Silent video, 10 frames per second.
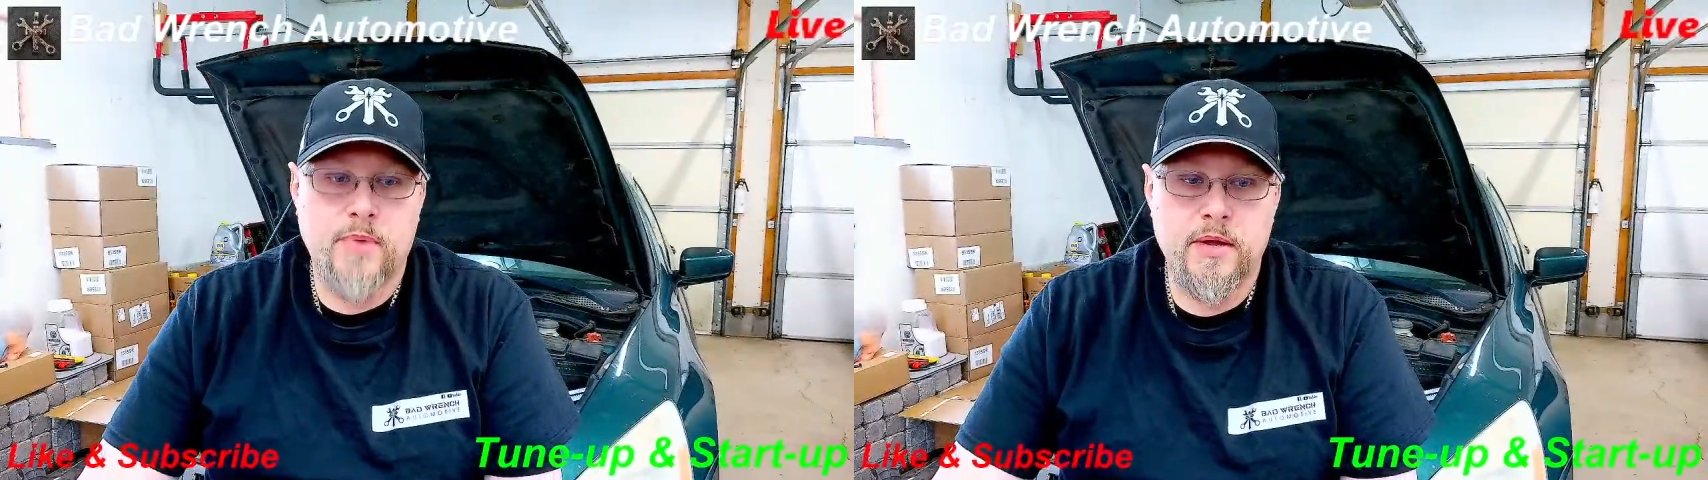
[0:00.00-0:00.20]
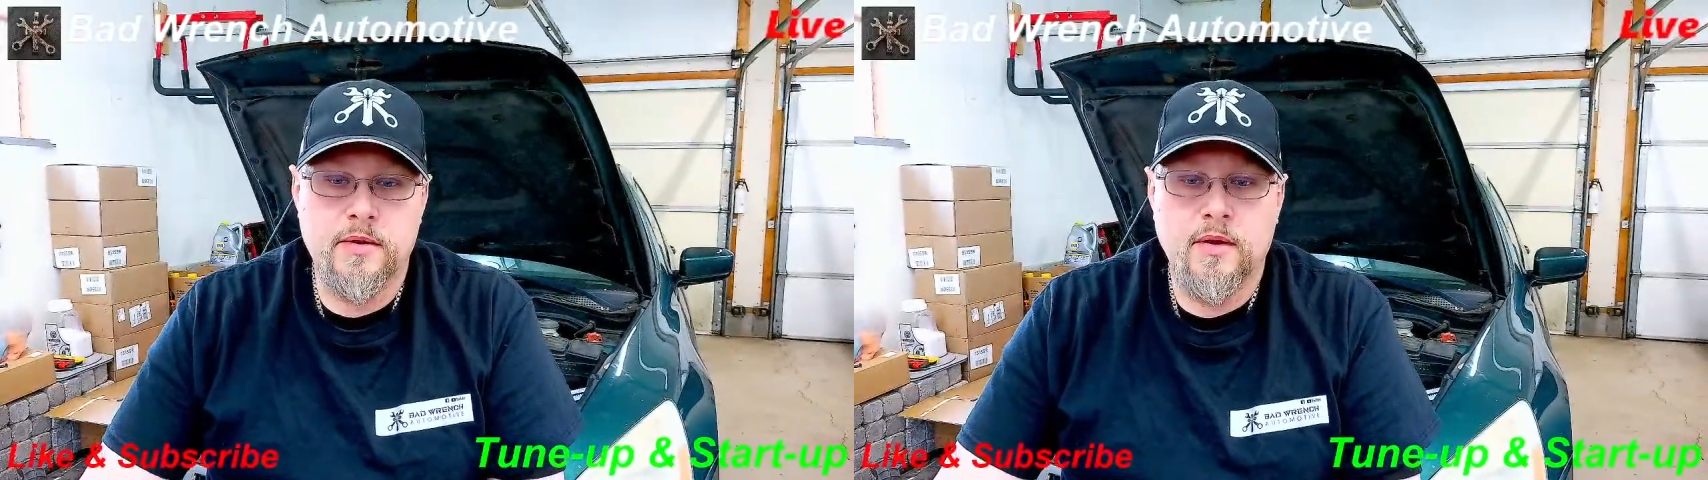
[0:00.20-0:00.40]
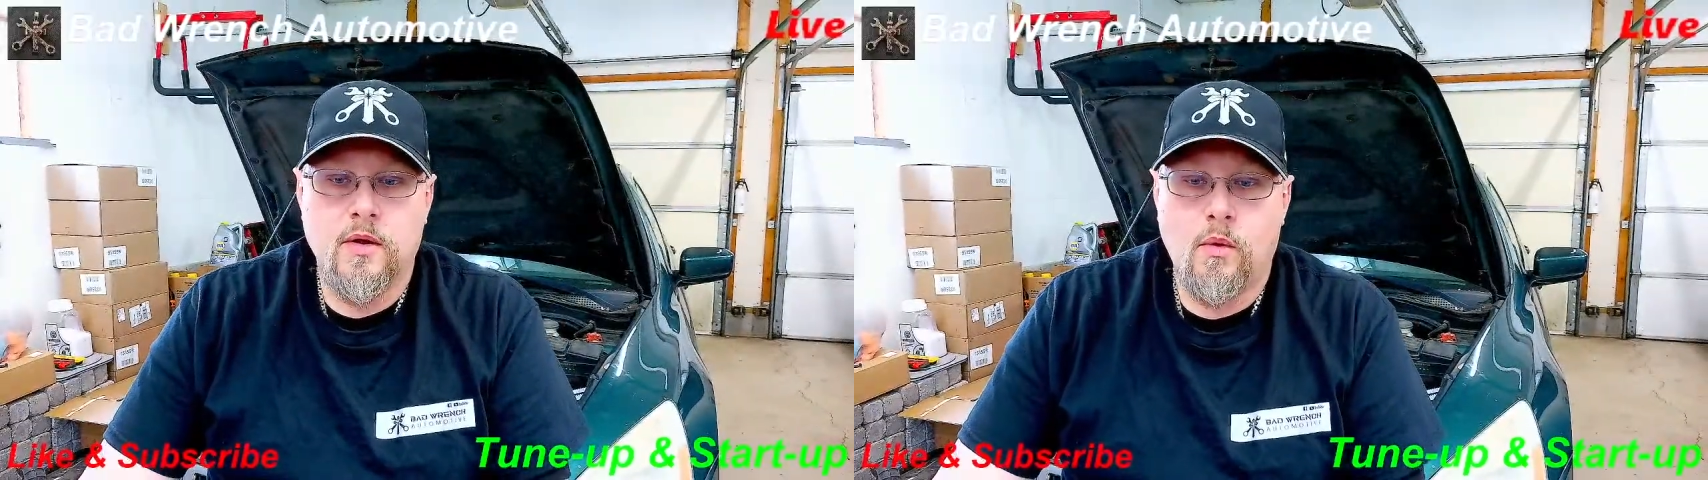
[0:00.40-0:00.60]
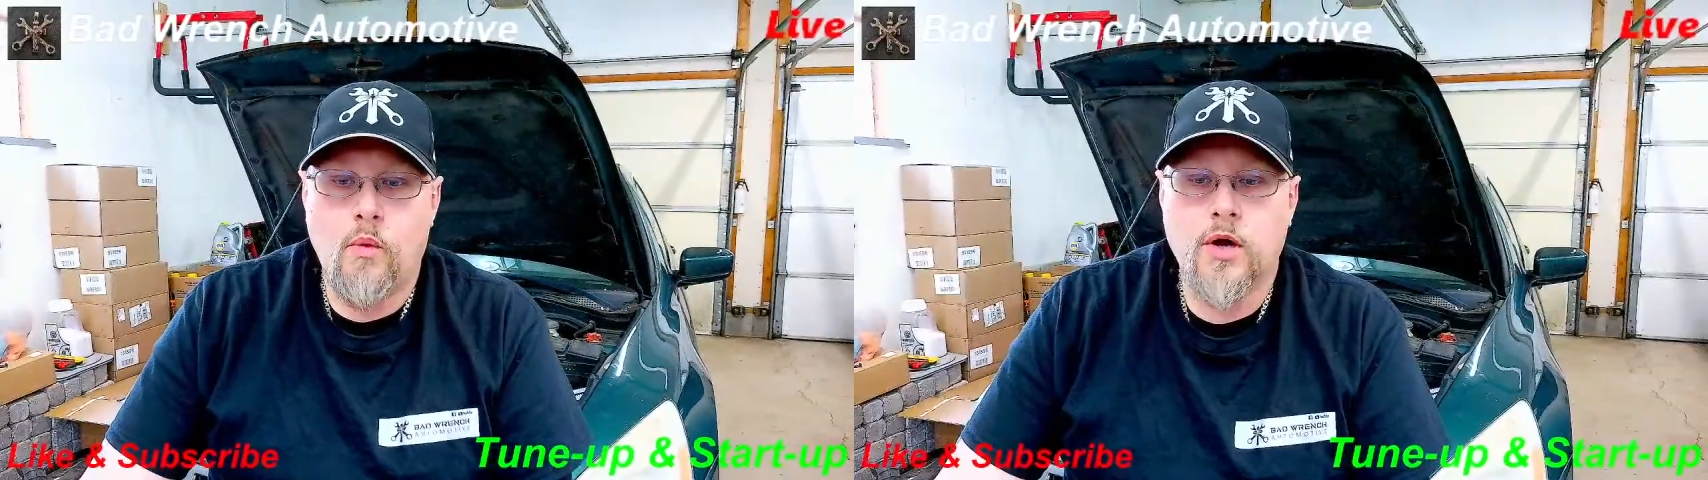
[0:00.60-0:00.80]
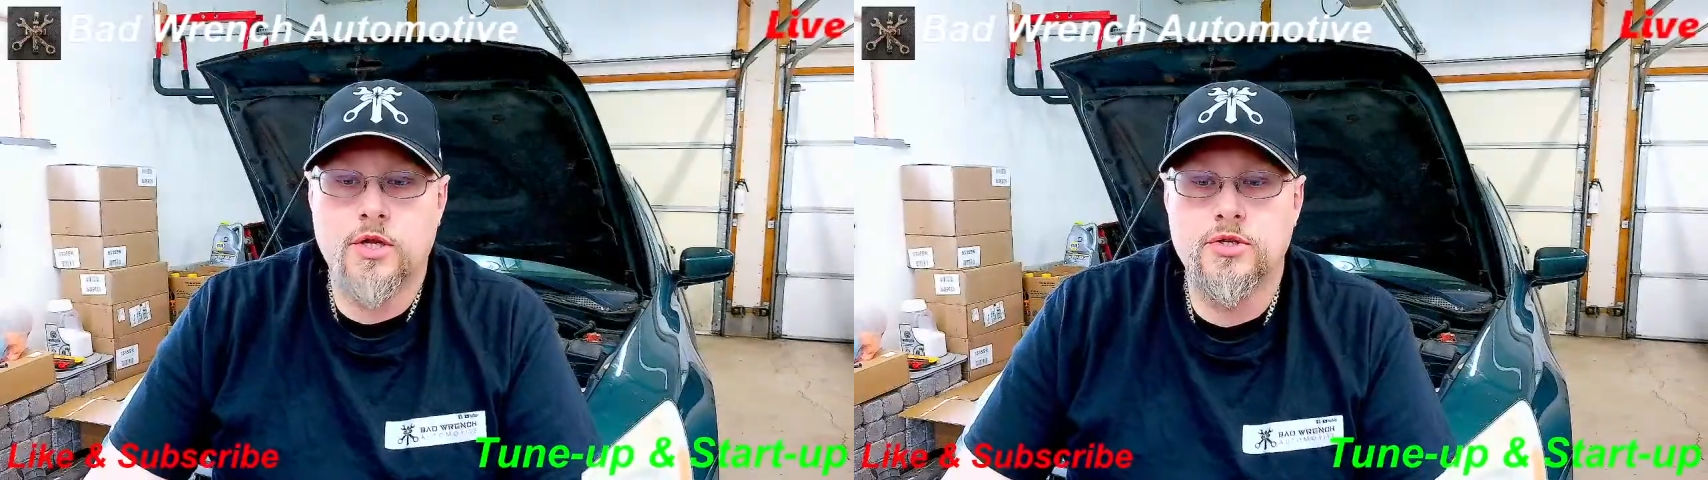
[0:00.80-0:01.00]
But
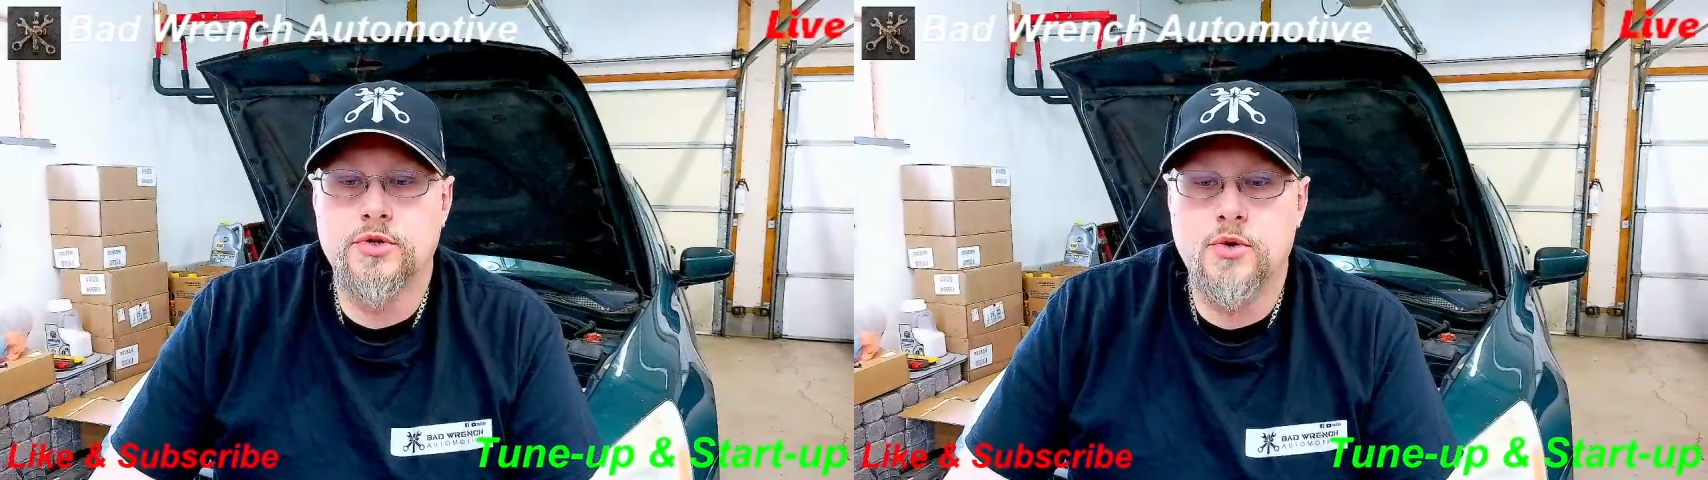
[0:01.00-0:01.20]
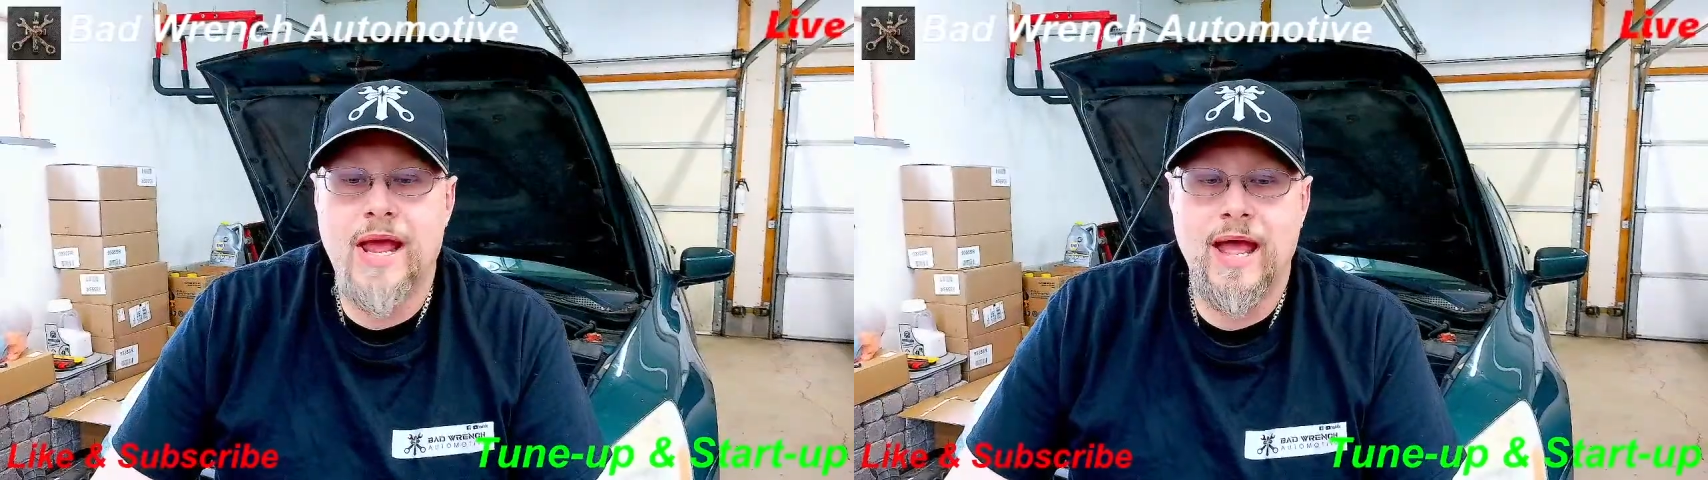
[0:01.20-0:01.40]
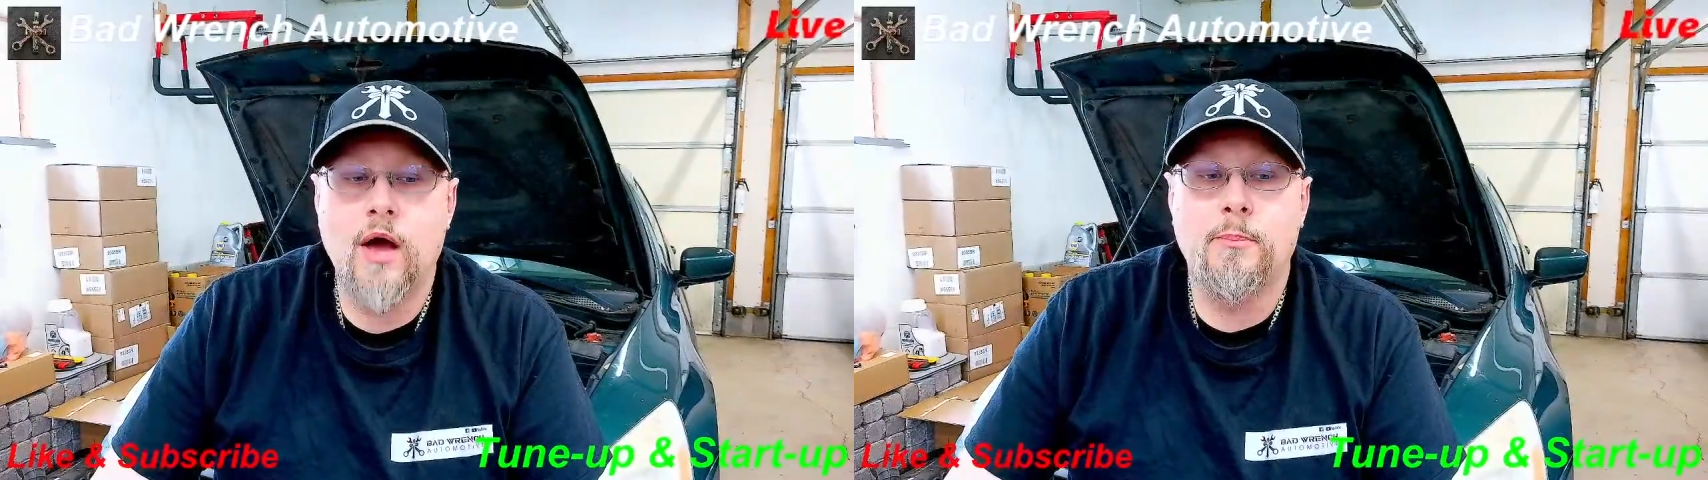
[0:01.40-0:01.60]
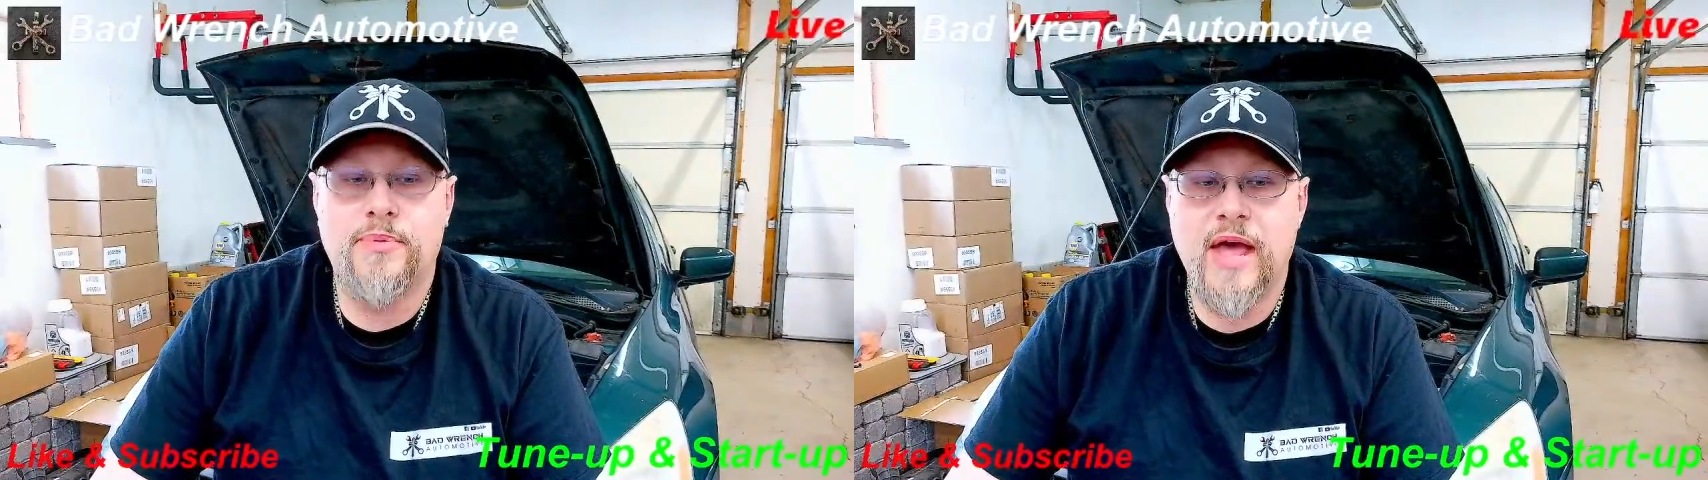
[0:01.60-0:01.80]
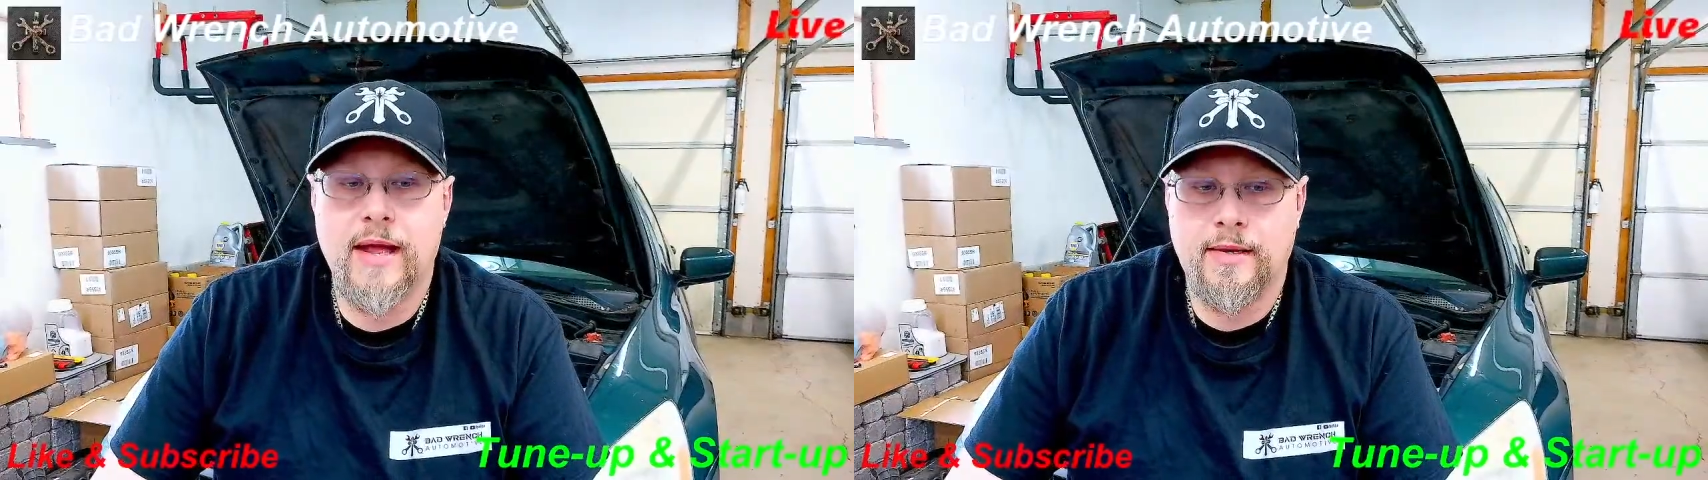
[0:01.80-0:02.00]
what could you do to
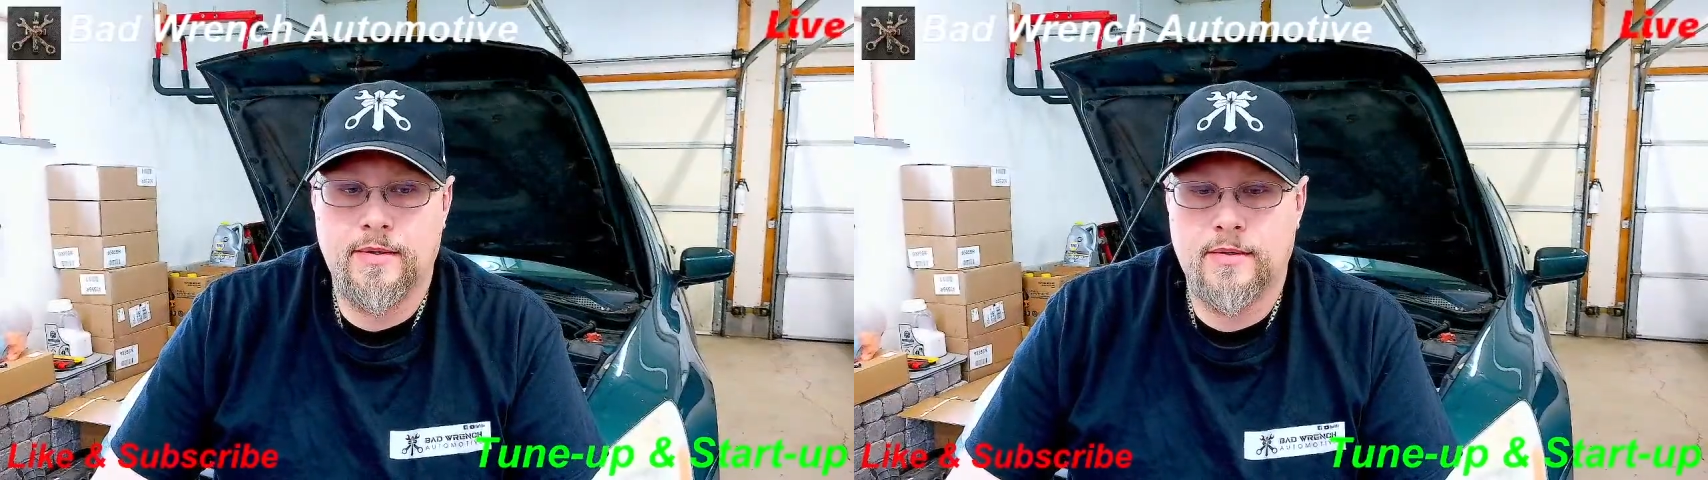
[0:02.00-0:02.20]
help that?